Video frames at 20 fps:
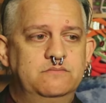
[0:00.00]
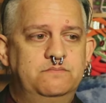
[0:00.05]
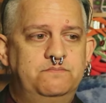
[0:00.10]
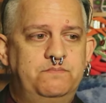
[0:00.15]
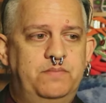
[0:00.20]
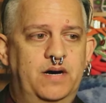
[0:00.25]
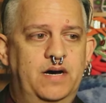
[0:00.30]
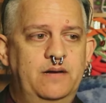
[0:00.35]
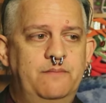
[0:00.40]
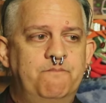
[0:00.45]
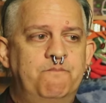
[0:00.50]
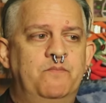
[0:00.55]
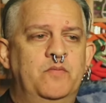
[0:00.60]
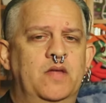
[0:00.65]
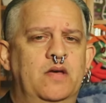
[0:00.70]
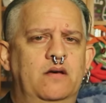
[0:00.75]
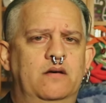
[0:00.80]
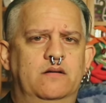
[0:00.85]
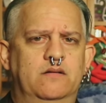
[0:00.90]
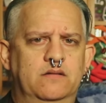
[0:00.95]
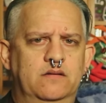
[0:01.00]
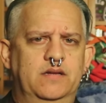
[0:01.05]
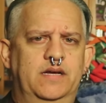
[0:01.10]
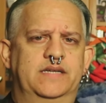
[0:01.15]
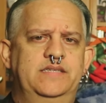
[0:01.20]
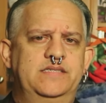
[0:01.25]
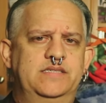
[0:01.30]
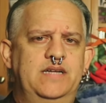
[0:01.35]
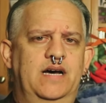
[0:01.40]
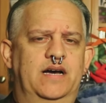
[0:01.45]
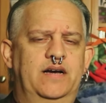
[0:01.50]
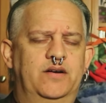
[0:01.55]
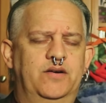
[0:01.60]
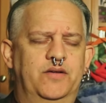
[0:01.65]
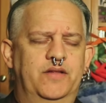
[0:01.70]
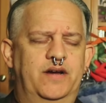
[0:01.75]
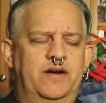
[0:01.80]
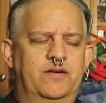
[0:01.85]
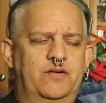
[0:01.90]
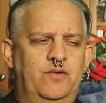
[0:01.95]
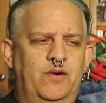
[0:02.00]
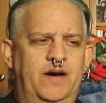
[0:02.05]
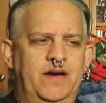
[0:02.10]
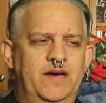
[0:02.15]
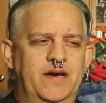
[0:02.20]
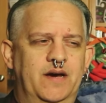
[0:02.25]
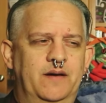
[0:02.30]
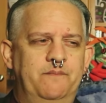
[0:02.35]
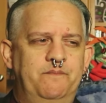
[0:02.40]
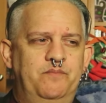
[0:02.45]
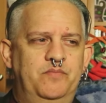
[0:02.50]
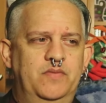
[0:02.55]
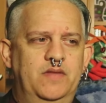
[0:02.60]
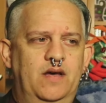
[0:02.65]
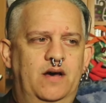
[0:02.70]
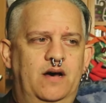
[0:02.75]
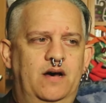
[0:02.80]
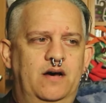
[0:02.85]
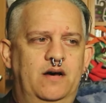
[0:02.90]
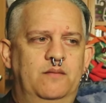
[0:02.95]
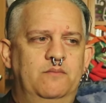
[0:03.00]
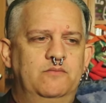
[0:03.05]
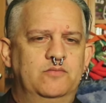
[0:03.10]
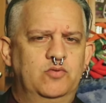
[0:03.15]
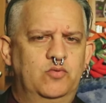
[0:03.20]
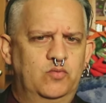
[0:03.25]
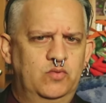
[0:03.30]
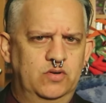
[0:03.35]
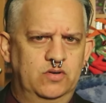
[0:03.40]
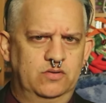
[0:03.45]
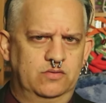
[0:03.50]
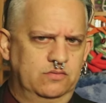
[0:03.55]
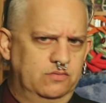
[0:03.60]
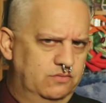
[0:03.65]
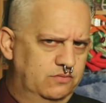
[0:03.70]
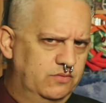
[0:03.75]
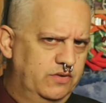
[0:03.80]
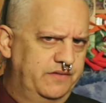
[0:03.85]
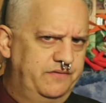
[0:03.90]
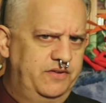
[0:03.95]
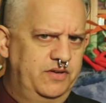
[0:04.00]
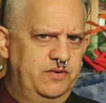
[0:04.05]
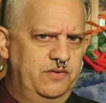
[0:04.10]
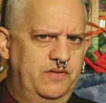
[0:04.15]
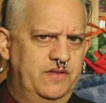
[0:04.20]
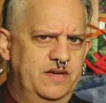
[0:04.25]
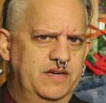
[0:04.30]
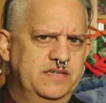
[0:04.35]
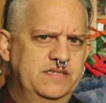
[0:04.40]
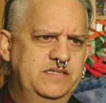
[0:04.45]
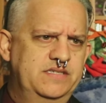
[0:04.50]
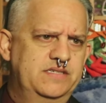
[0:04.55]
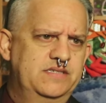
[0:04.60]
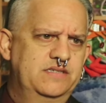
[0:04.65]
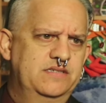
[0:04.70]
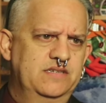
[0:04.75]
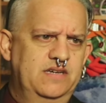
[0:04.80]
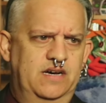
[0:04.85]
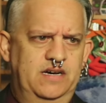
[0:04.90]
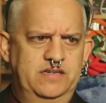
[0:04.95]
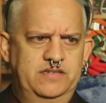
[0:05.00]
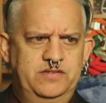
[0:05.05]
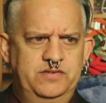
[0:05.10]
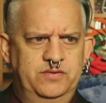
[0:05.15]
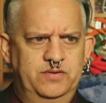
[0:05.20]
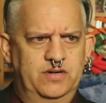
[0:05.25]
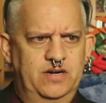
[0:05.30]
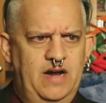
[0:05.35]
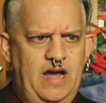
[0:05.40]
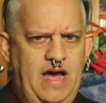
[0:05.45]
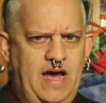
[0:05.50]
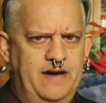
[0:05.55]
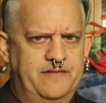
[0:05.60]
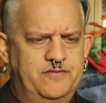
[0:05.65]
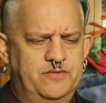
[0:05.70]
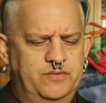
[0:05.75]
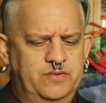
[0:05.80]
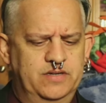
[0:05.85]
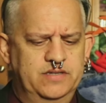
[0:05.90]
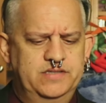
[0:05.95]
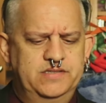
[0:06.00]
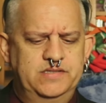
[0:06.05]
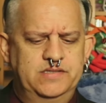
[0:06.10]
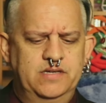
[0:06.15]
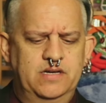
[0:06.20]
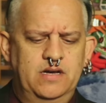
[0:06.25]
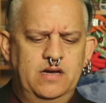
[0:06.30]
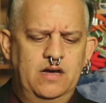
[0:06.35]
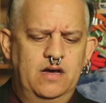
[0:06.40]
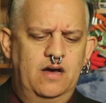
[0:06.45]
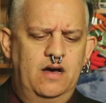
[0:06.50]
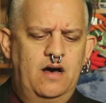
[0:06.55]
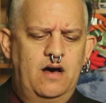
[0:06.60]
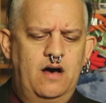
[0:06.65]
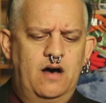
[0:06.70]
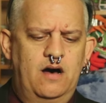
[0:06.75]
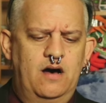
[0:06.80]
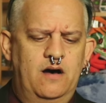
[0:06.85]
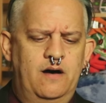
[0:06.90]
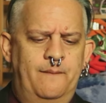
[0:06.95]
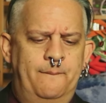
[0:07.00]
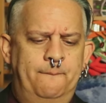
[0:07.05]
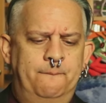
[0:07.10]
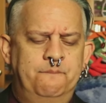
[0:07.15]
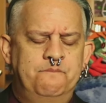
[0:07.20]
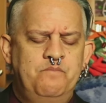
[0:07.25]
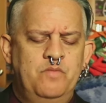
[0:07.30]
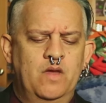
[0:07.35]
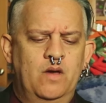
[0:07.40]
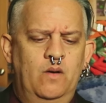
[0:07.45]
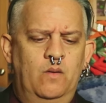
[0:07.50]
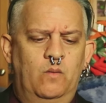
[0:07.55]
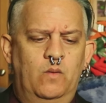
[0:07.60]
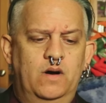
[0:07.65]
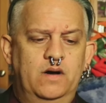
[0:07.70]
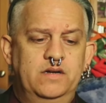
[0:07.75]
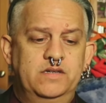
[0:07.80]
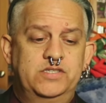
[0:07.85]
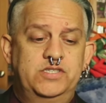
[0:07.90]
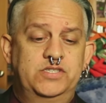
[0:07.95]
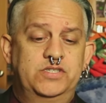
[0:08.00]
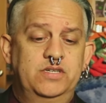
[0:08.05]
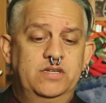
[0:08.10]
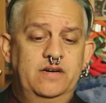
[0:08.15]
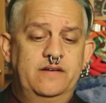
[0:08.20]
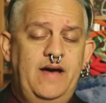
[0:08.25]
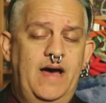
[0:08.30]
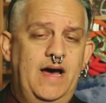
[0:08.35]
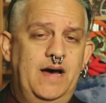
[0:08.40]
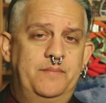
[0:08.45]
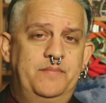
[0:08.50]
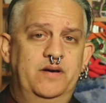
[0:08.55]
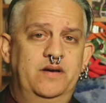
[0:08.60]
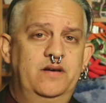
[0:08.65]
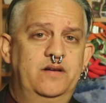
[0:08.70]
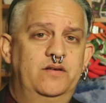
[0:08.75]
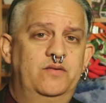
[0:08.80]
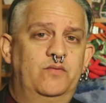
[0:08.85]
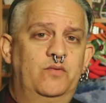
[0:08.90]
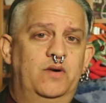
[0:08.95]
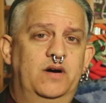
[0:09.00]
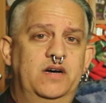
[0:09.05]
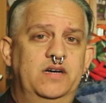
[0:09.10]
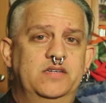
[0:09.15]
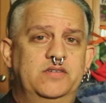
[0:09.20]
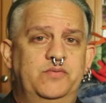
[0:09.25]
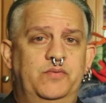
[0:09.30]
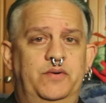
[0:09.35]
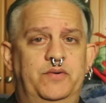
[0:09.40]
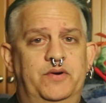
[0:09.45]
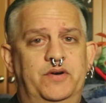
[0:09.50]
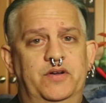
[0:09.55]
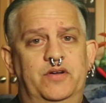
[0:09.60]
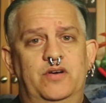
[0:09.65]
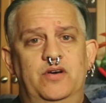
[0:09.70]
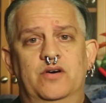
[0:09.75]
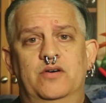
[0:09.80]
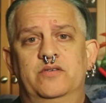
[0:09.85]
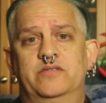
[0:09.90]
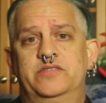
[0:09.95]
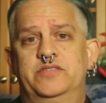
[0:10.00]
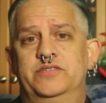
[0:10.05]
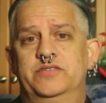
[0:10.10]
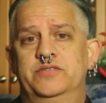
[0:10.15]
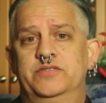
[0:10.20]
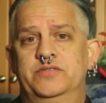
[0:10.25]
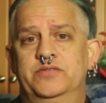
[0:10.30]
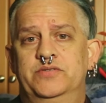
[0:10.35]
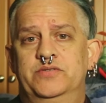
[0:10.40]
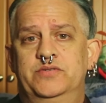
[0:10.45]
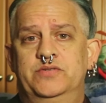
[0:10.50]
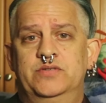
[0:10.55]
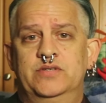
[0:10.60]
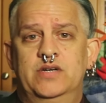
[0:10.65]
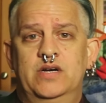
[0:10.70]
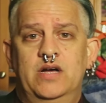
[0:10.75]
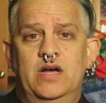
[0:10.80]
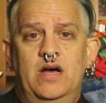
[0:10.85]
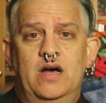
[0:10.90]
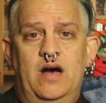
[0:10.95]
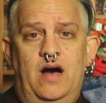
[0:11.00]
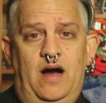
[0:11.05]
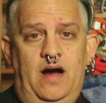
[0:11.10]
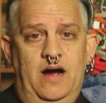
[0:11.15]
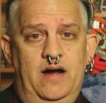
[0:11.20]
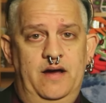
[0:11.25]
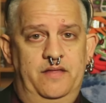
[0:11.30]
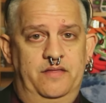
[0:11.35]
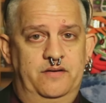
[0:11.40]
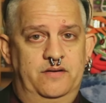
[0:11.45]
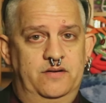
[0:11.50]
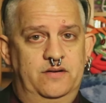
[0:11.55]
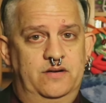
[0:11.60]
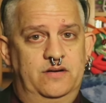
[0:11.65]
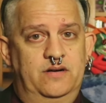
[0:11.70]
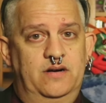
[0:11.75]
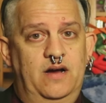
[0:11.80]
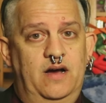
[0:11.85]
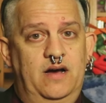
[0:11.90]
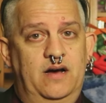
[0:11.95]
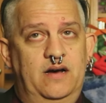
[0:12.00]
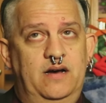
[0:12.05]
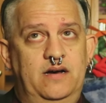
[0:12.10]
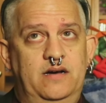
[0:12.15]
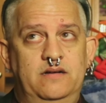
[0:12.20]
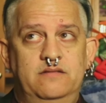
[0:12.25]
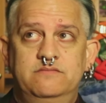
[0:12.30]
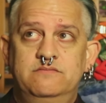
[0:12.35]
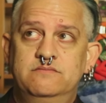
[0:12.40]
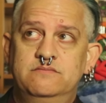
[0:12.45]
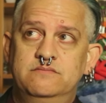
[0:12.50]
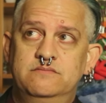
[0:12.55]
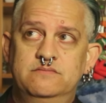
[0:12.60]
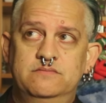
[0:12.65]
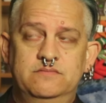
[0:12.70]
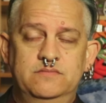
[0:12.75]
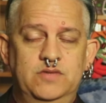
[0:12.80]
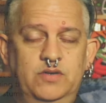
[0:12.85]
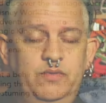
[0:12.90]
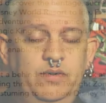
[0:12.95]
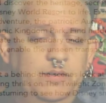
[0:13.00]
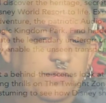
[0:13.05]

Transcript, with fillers: But let's not go there quite yet. Um, we'll review this uh, tour afterwards. Um, what should have happened was we were going to go to either, uh, we